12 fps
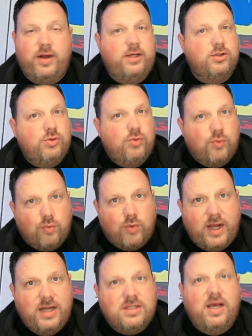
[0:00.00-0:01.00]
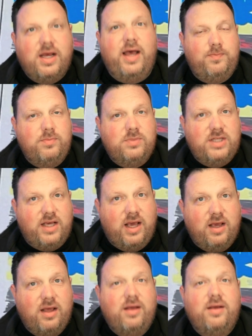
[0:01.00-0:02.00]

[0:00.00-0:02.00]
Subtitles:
He's great at digging